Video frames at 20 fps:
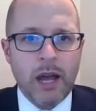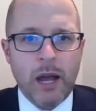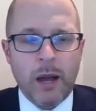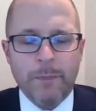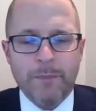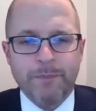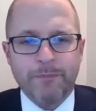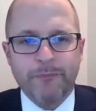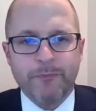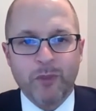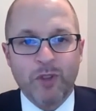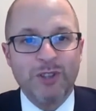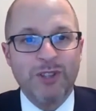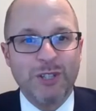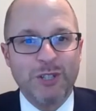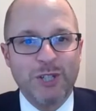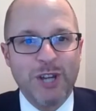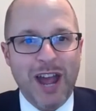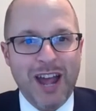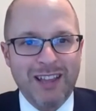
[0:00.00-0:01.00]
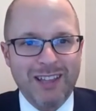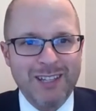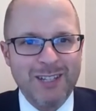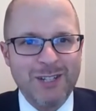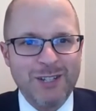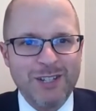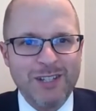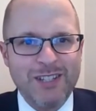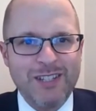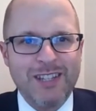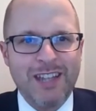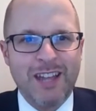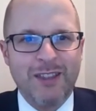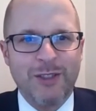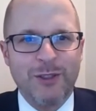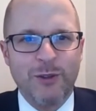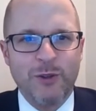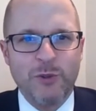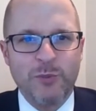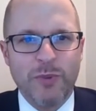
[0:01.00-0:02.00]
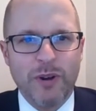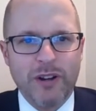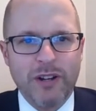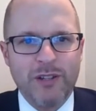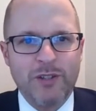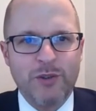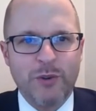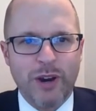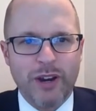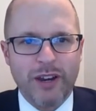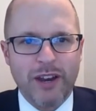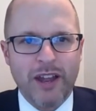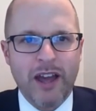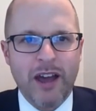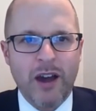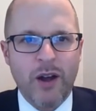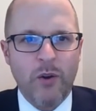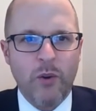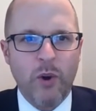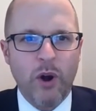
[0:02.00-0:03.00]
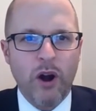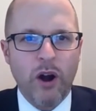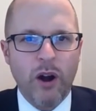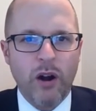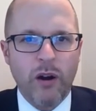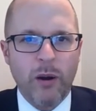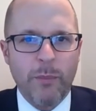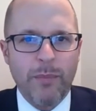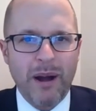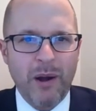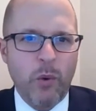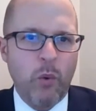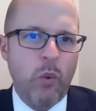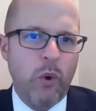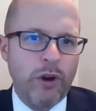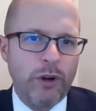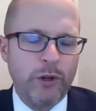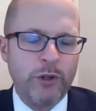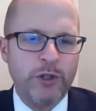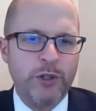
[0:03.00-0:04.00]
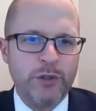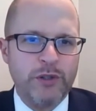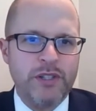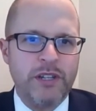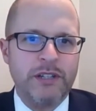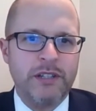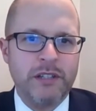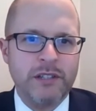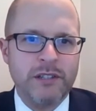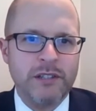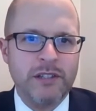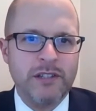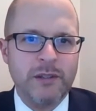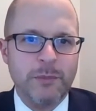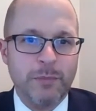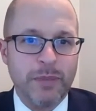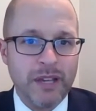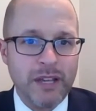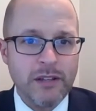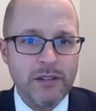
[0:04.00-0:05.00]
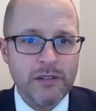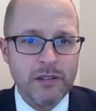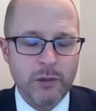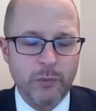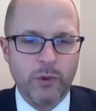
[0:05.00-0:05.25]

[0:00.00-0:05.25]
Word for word: Um, the challenge is that those buckets right now are about one or two sentences apiece,